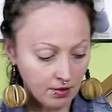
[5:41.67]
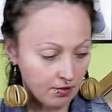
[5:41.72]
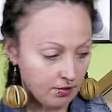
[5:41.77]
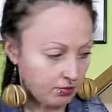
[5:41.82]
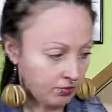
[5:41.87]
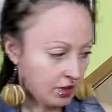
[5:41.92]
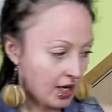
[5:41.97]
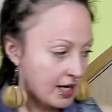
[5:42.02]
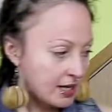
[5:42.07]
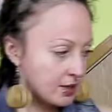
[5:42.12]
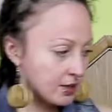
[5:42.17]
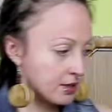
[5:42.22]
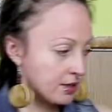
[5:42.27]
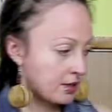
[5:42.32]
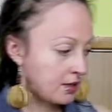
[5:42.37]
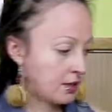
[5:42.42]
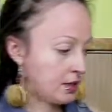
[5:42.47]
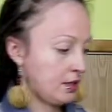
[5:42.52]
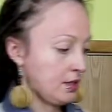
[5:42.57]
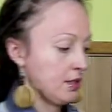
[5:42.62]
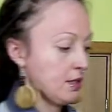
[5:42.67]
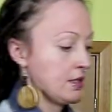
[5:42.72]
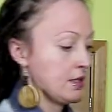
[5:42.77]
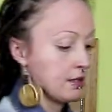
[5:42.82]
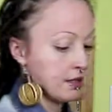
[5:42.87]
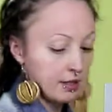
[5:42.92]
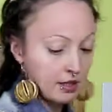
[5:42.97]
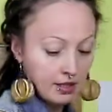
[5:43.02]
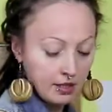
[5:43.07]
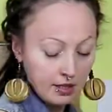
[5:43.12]
Alright,
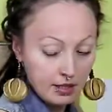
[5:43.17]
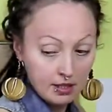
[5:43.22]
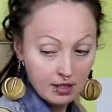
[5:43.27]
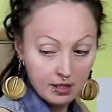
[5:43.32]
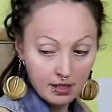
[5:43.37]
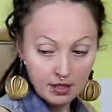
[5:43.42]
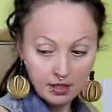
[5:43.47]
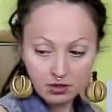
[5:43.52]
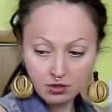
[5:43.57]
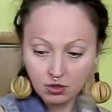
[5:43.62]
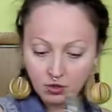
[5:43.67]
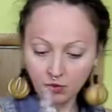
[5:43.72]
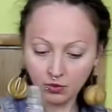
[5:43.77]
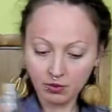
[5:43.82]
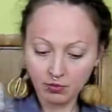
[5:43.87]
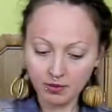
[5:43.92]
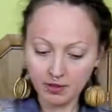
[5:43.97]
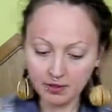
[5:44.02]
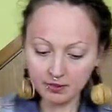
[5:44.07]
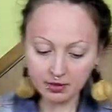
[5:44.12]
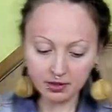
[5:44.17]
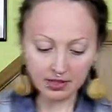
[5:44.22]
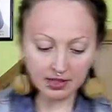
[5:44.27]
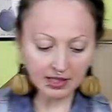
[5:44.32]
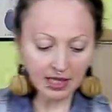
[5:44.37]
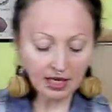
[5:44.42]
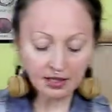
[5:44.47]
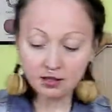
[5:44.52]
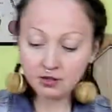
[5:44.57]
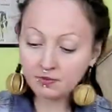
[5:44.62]
and we will
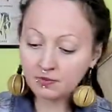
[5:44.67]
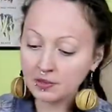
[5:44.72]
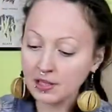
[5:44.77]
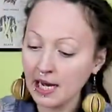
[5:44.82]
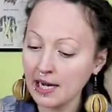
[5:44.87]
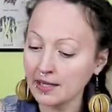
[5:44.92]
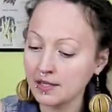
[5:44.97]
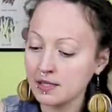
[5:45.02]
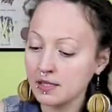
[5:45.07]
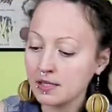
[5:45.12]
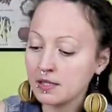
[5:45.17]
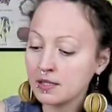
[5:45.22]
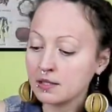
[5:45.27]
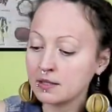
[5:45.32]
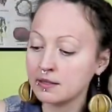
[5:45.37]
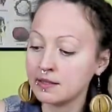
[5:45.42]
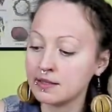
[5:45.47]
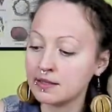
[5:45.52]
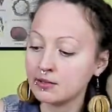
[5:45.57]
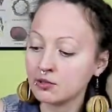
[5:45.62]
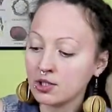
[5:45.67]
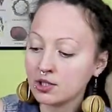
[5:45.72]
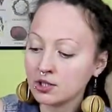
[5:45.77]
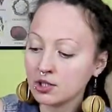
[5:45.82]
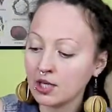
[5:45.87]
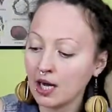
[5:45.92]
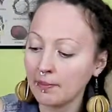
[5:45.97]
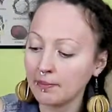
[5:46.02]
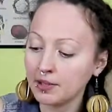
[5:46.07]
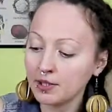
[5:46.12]
start frying the red
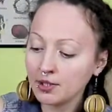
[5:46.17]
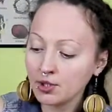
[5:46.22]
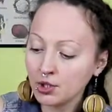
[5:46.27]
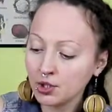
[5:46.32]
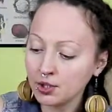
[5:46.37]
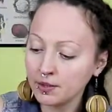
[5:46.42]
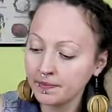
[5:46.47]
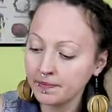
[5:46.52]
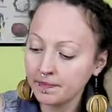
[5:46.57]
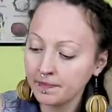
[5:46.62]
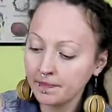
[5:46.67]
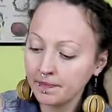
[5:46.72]
cabbage